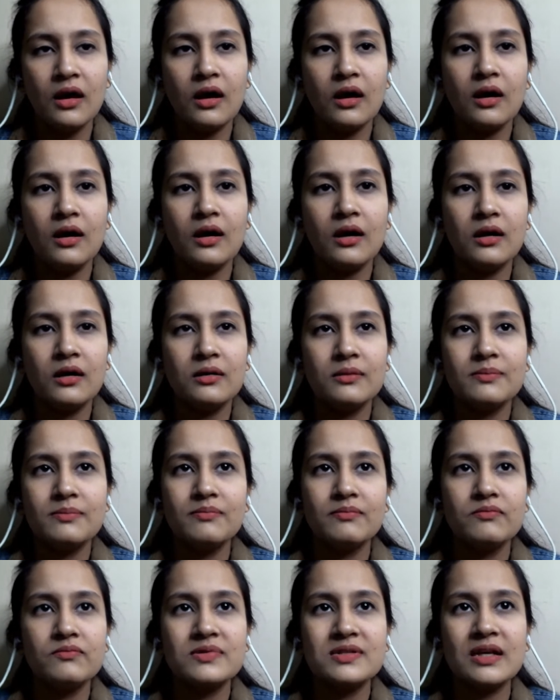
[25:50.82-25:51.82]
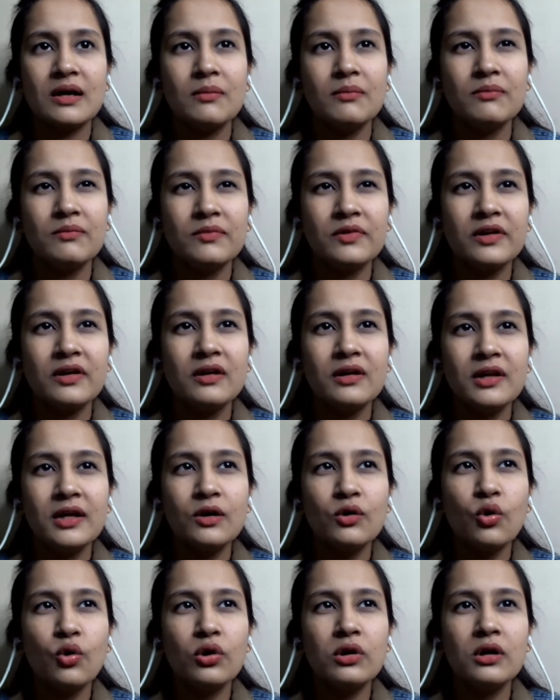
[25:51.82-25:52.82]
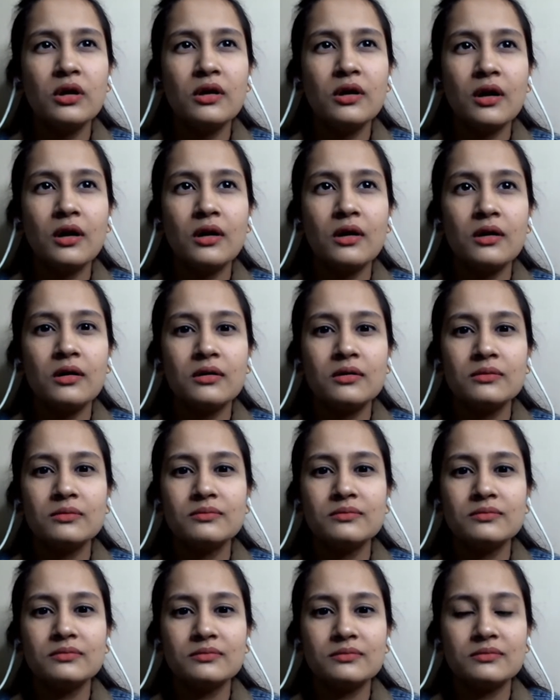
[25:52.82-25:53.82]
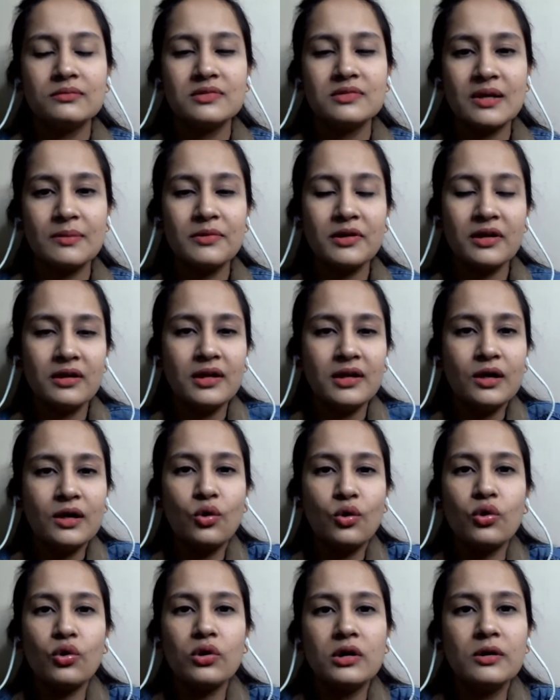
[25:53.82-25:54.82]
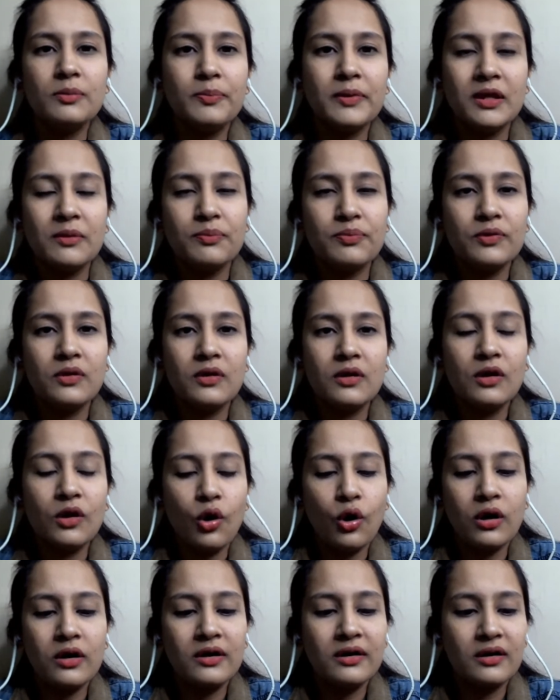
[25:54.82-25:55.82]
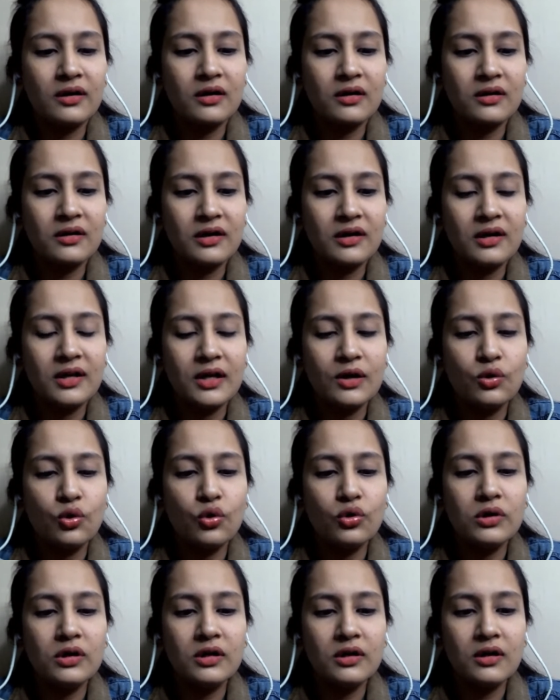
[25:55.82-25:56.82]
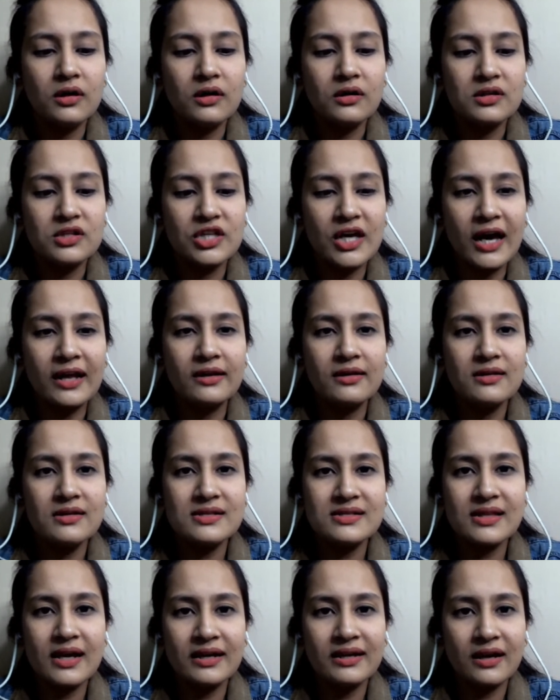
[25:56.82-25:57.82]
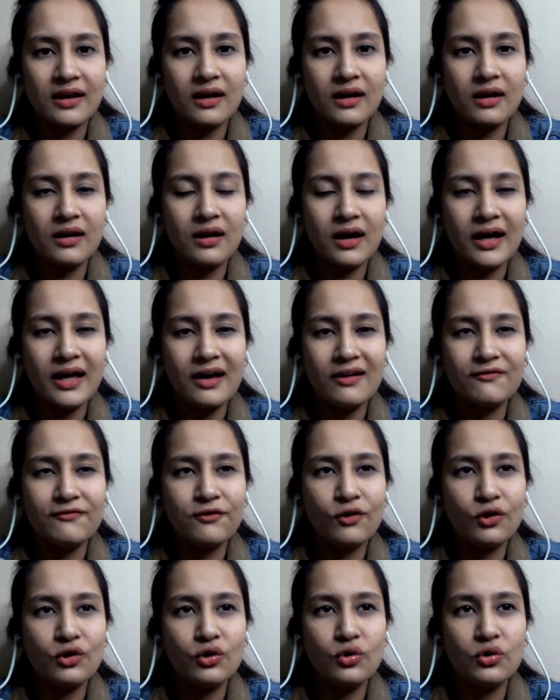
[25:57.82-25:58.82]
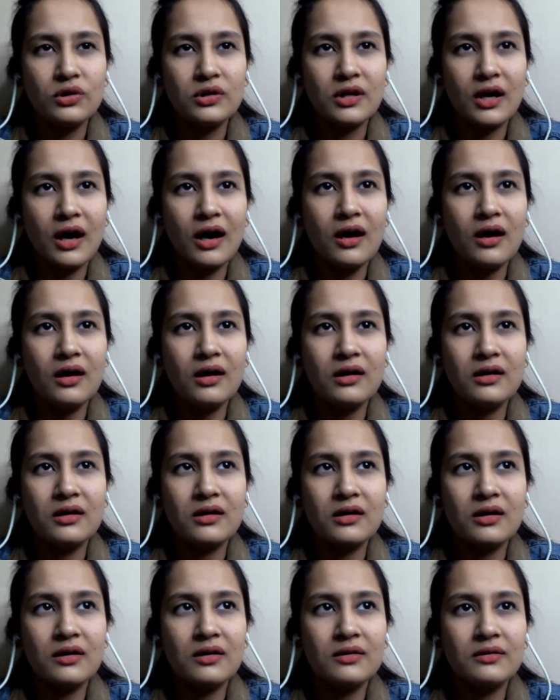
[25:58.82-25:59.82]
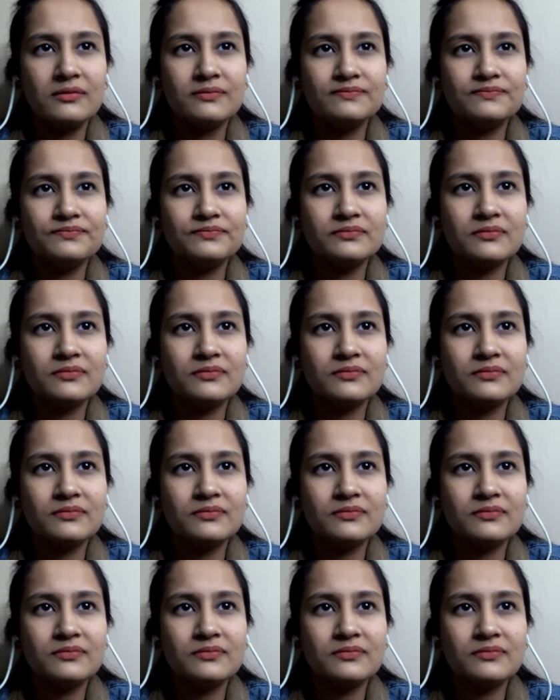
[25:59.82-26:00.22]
Uh, some really good some really good people or really good channels that I have followed are